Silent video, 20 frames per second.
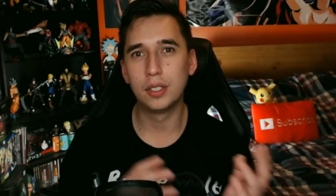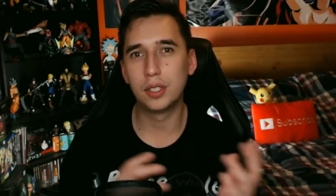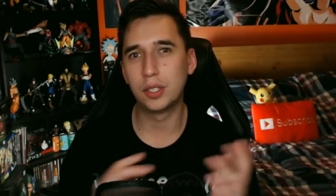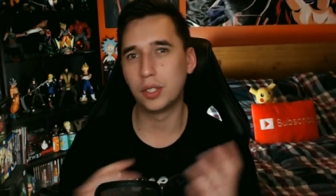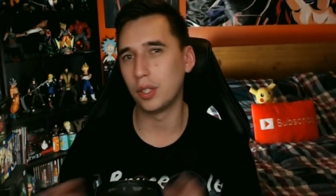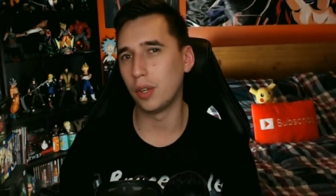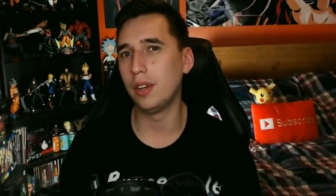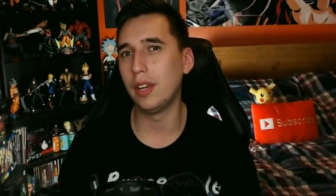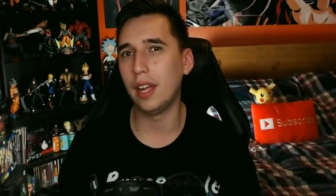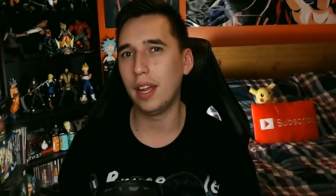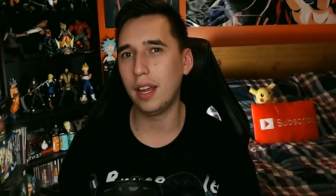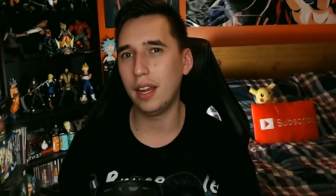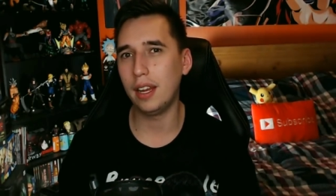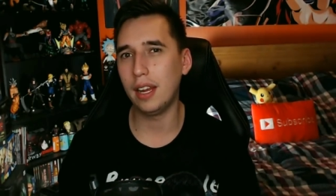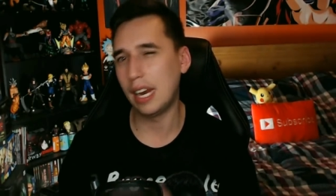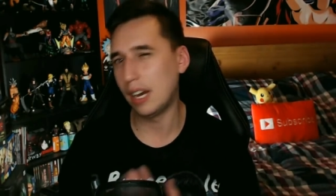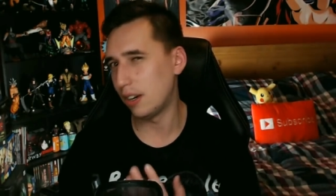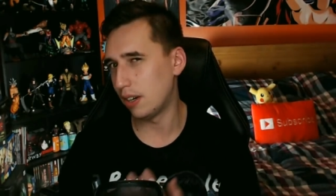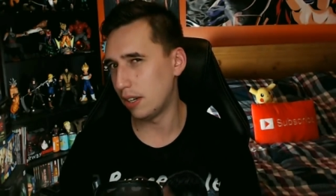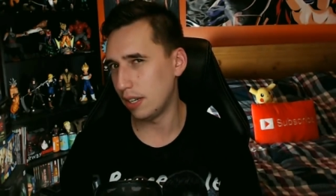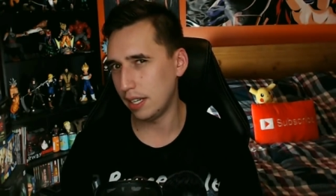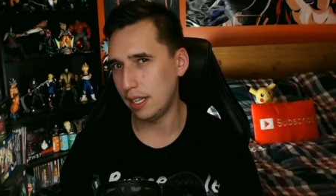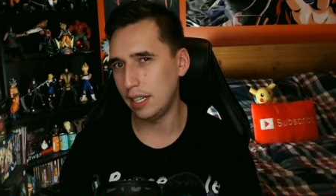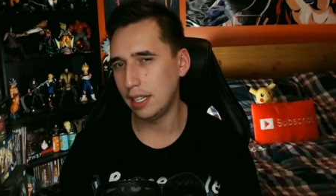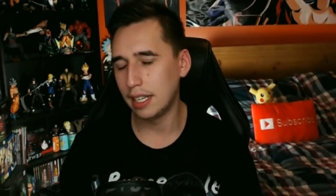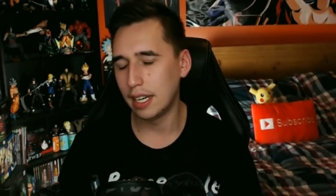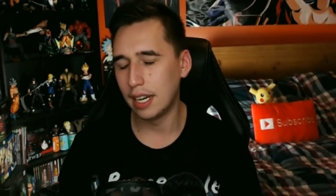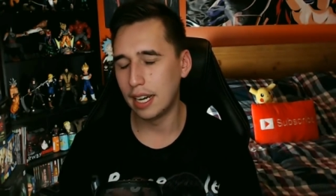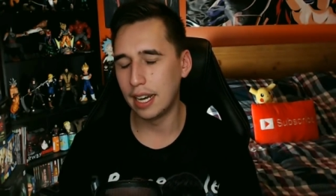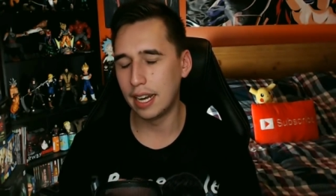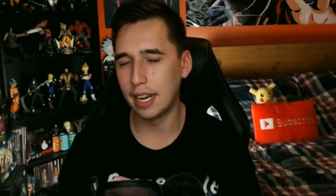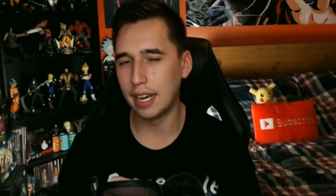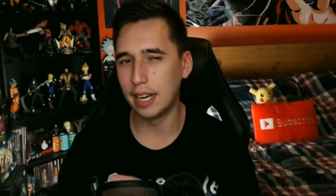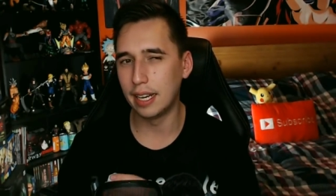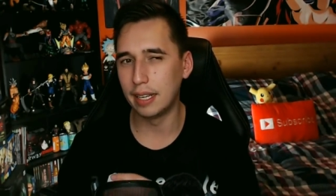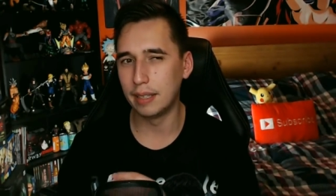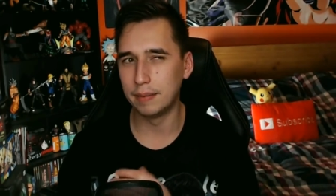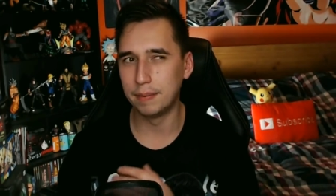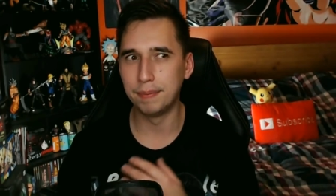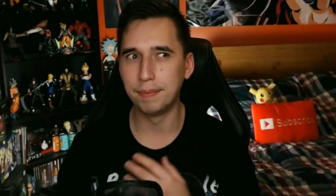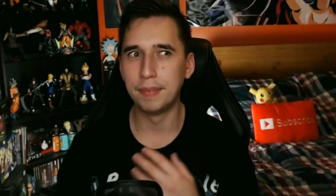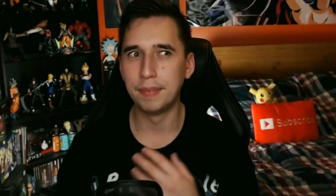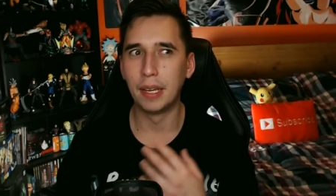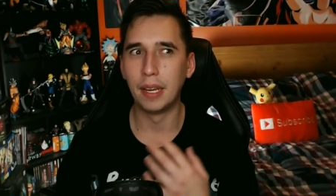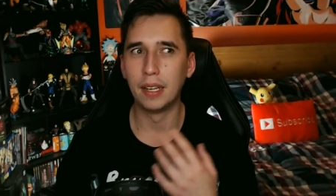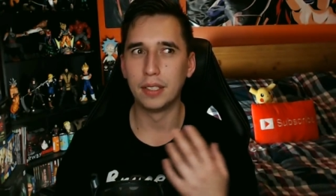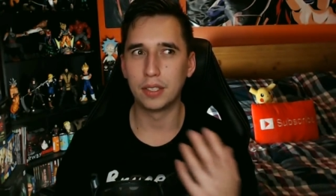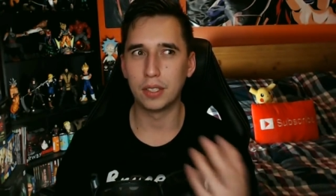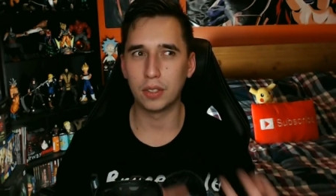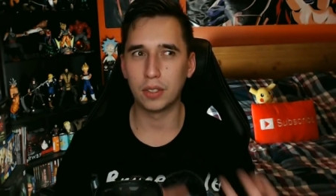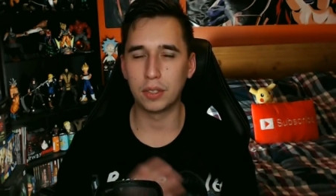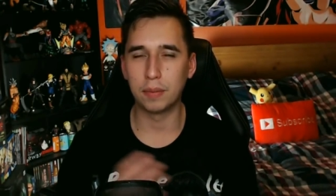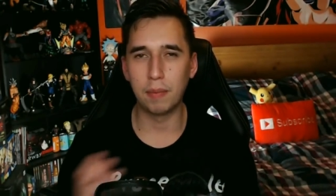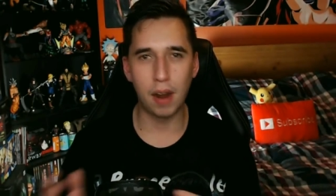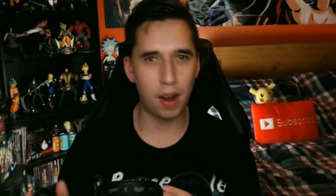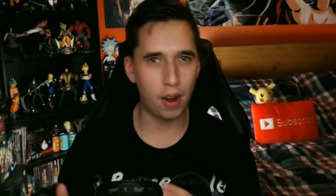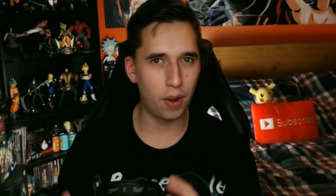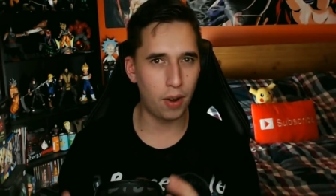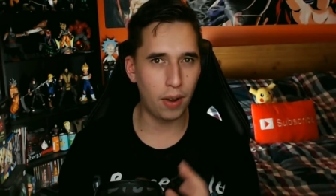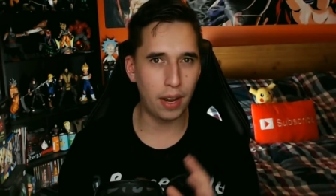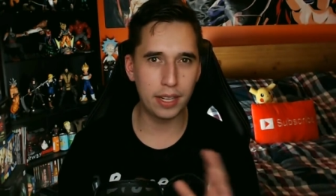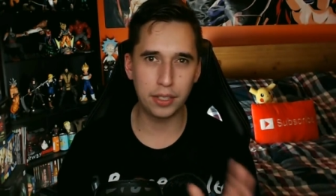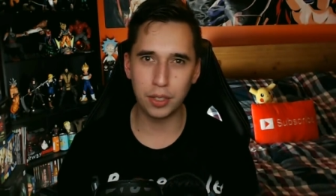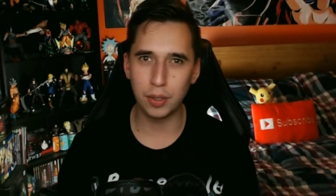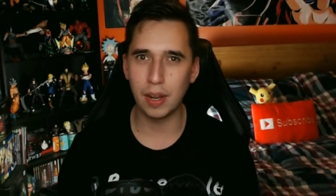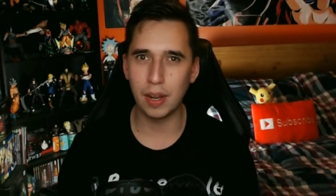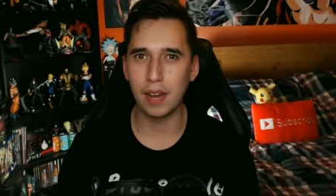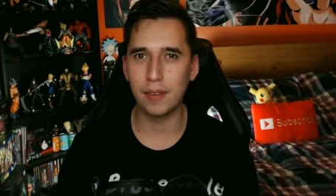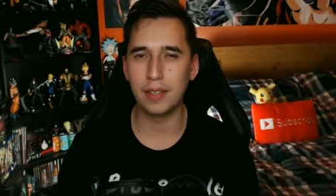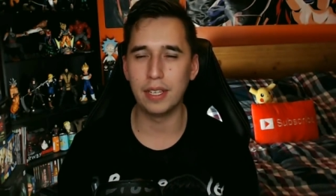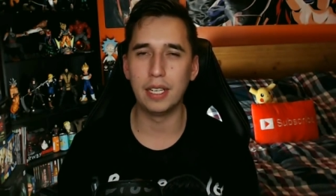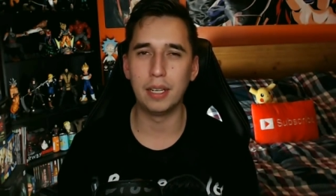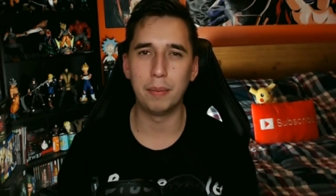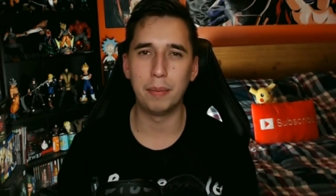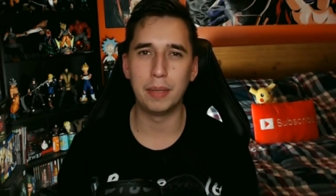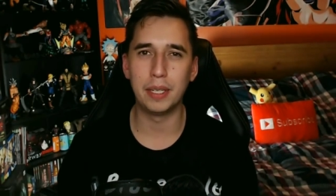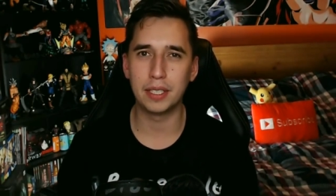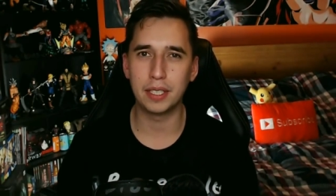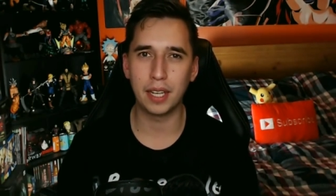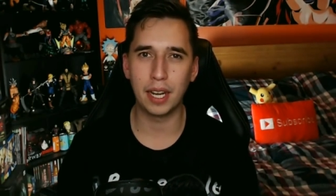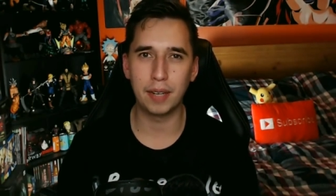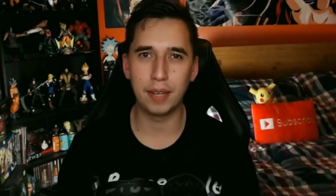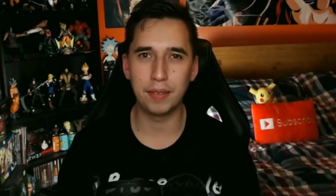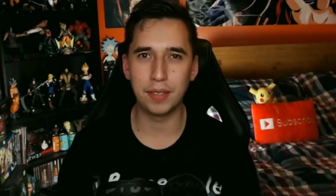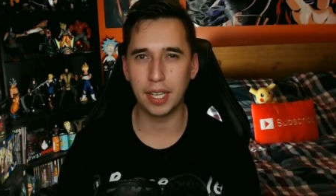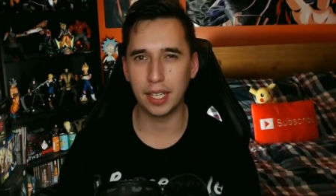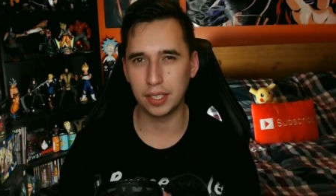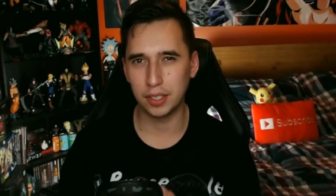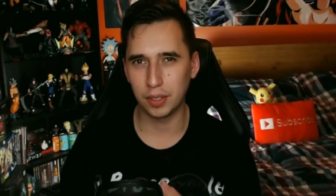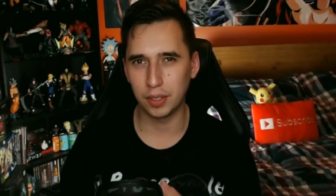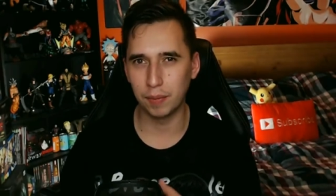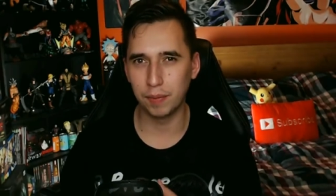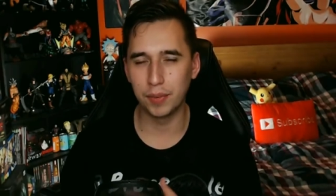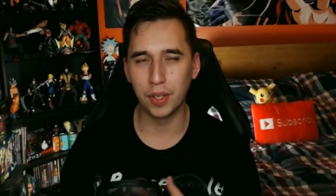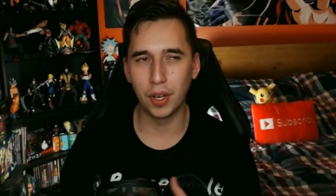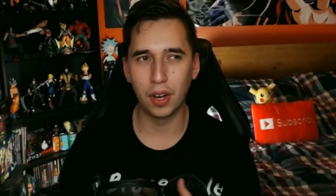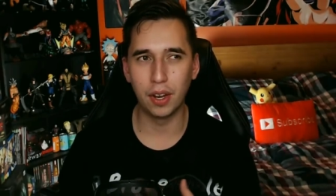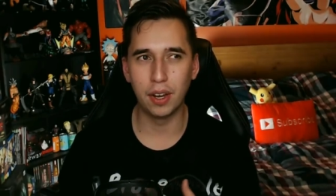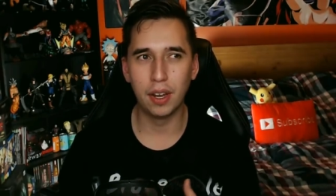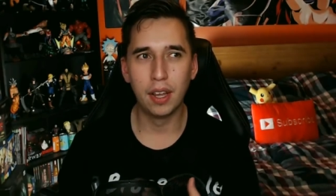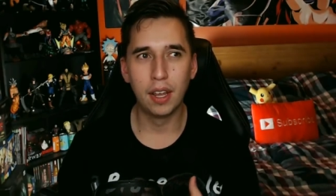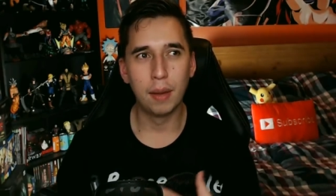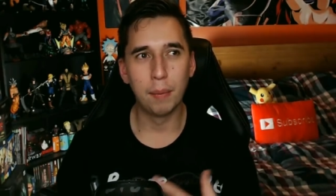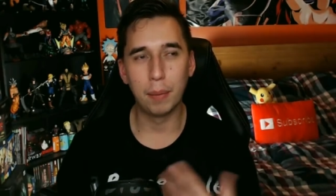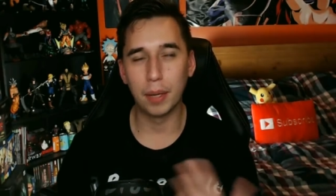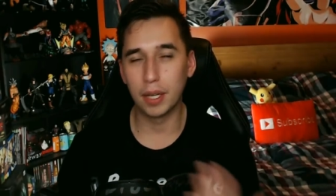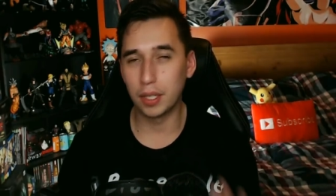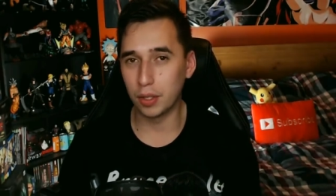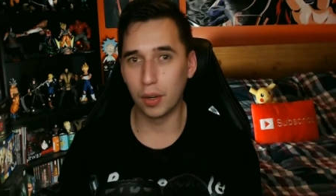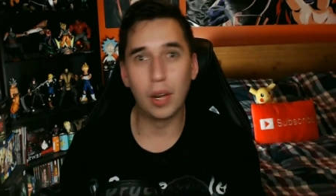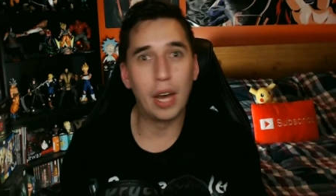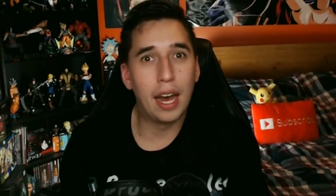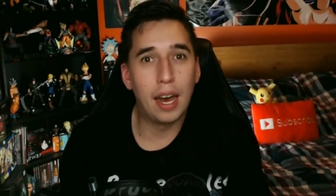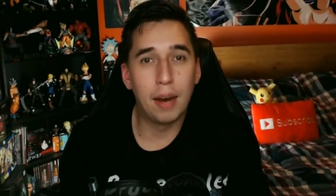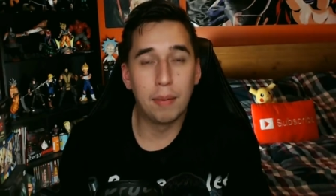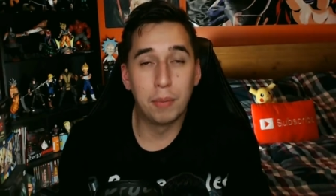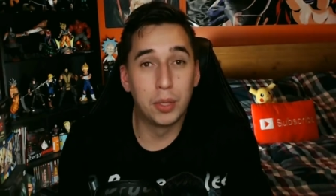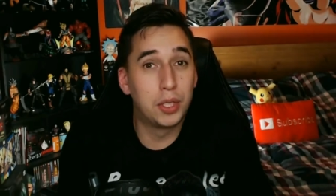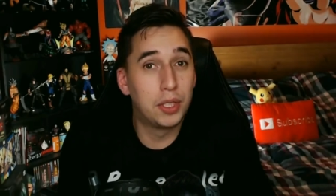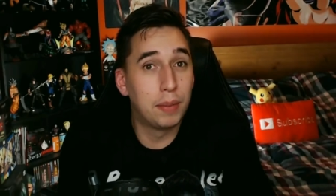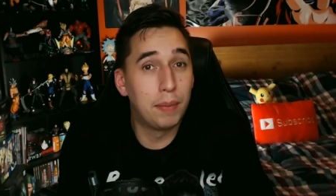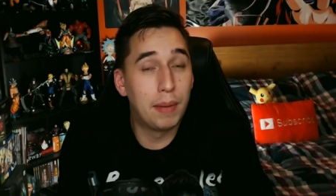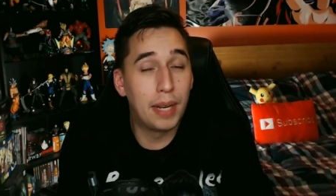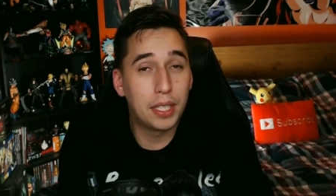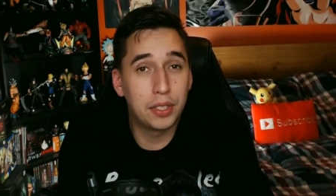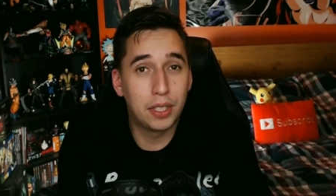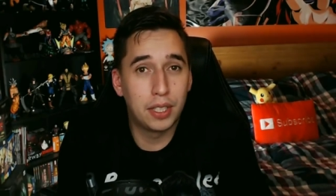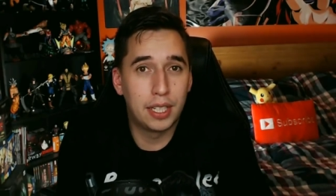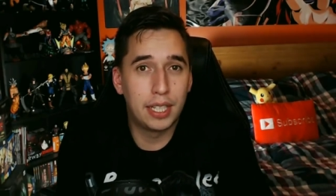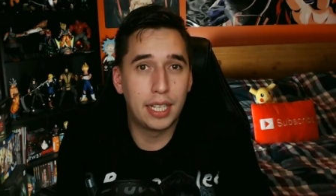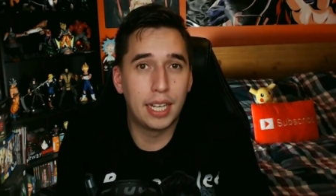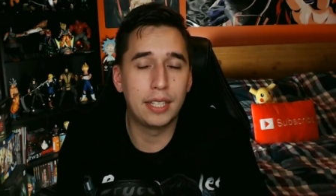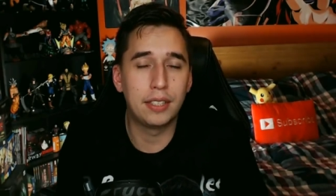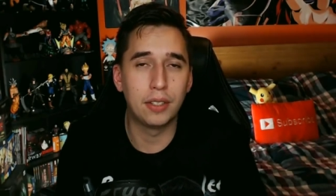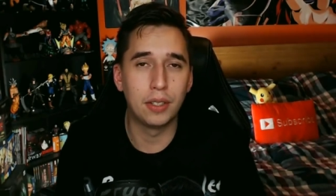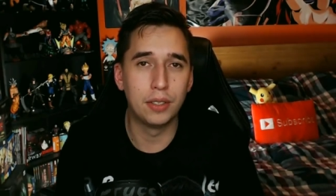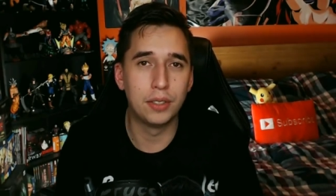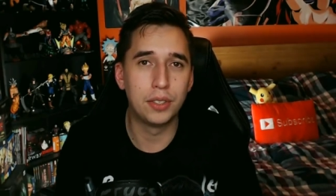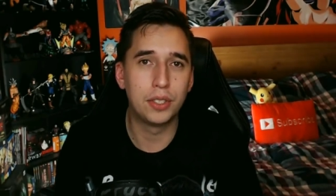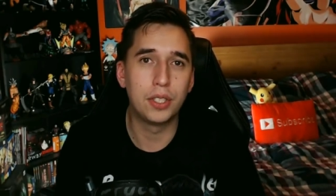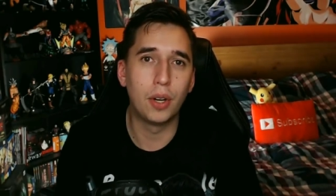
Sunday early. Um, so tomorrow I do have a little bit of time to get something done, but I don't know how much I'm actually going to get done.